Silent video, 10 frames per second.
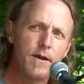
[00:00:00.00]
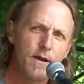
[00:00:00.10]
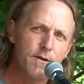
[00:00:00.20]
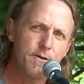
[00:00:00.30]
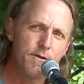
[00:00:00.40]

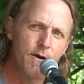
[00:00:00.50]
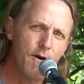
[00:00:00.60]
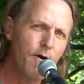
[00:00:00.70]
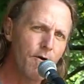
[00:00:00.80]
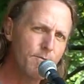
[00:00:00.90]
Ellen
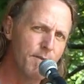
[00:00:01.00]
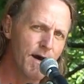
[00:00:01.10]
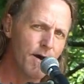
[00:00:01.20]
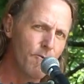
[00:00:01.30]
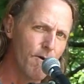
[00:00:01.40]
on
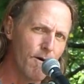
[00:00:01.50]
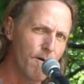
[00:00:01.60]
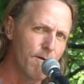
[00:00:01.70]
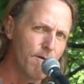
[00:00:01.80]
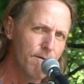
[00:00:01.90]
my
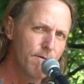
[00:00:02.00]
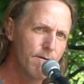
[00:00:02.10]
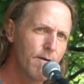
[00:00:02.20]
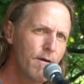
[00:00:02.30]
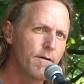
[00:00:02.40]
wall,
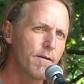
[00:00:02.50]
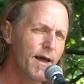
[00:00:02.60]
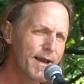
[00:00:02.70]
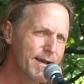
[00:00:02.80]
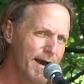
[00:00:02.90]
well,
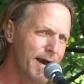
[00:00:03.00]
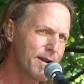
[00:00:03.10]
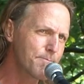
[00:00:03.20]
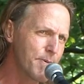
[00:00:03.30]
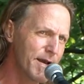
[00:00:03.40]
I got
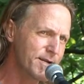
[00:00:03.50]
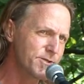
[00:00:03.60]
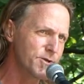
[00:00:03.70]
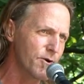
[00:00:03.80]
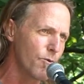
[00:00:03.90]
a
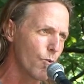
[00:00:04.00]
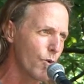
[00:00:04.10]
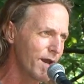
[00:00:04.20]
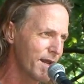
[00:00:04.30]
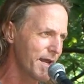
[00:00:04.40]
picture of
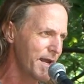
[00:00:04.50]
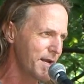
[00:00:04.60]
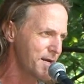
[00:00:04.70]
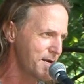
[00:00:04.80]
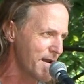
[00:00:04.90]
Willie
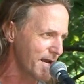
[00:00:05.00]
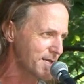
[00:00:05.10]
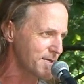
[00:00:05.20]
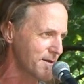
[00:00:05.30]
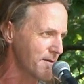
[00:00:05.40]

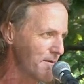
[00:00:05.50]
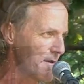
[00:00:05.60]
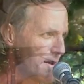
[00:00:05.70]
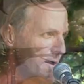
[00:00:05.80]
Dixon.